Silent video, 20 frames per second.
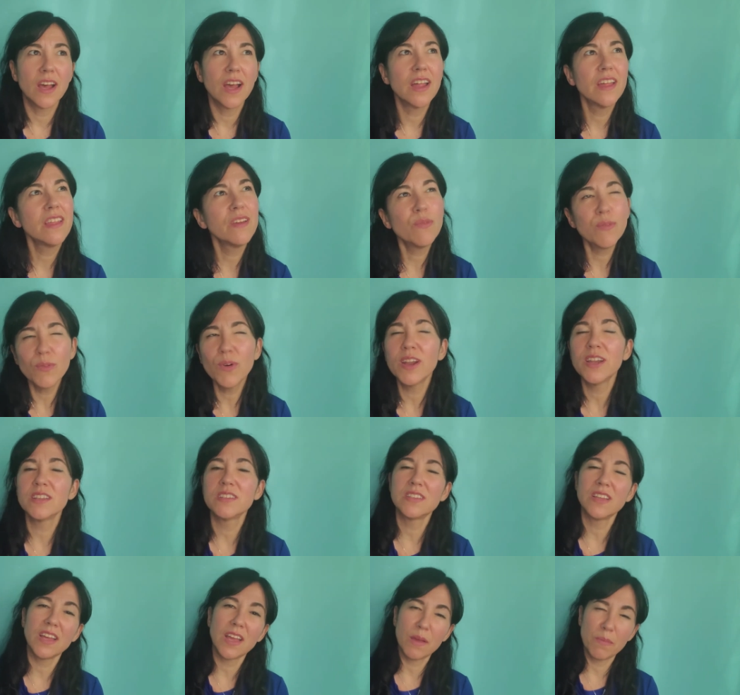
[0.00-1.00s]
I think I wanna
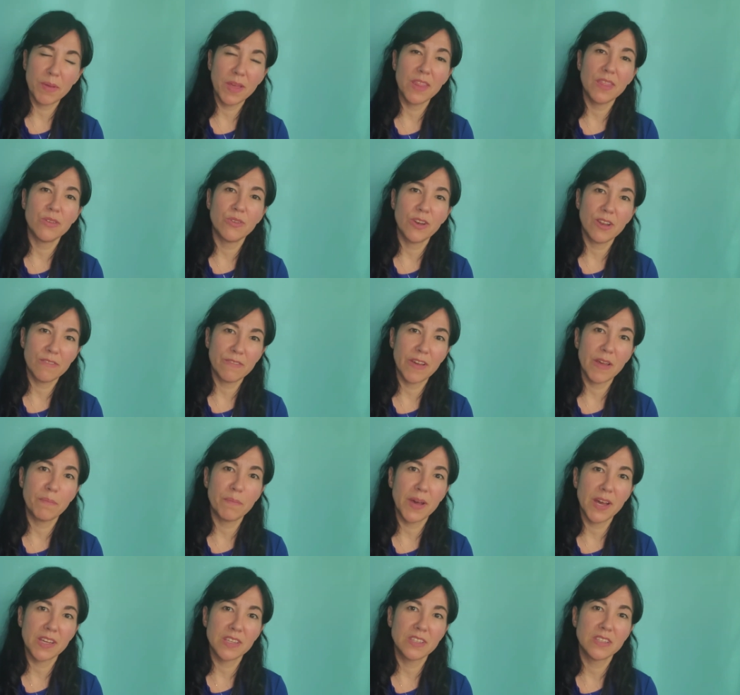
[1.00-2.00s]
say I paid 35
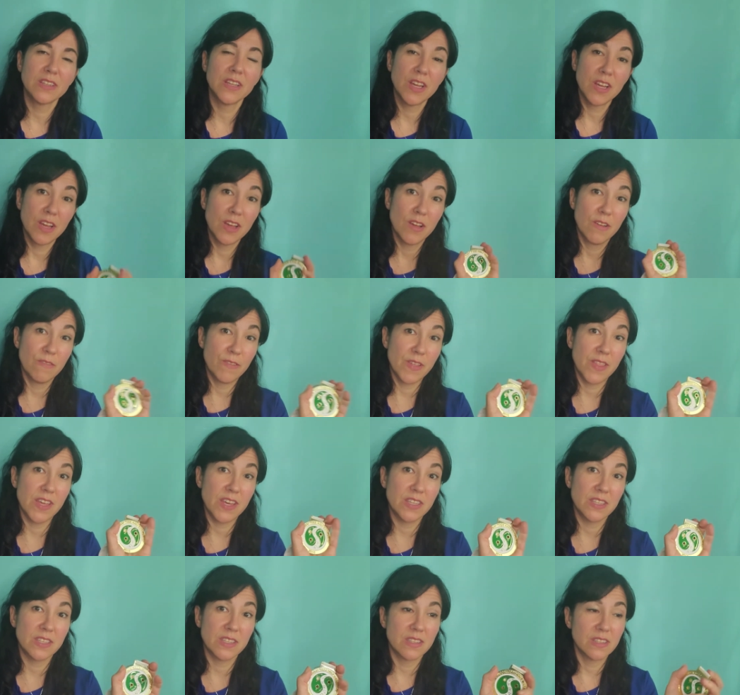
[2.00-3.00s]
bucks for
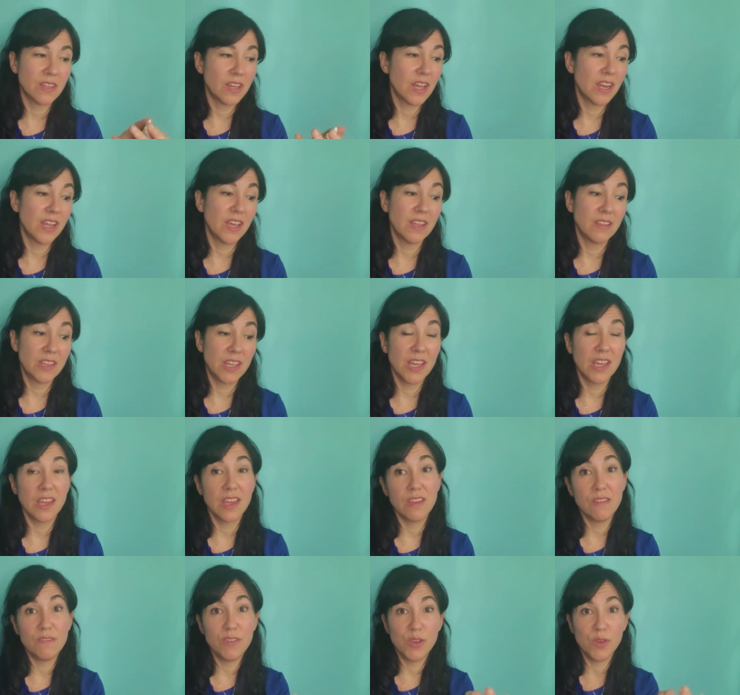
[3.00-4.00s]
this, and it, they
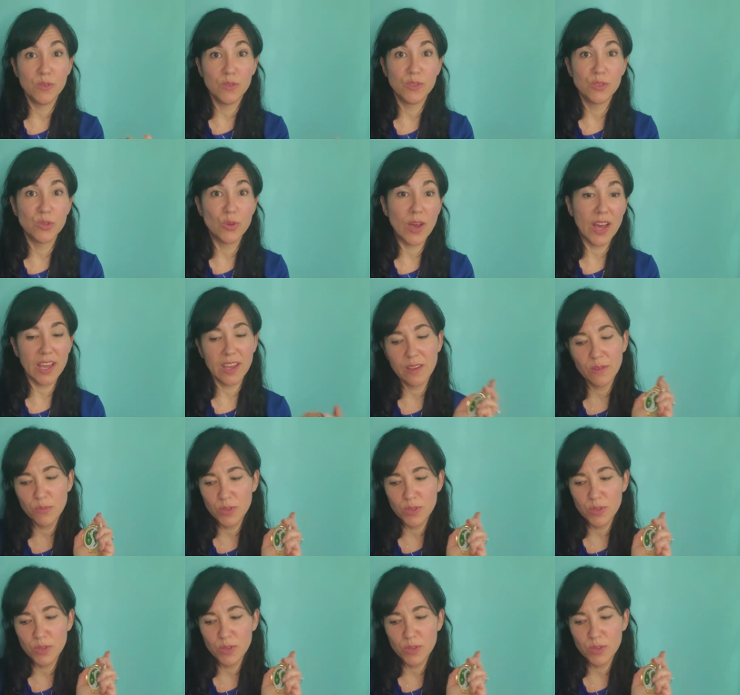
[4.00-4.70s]
give you swag,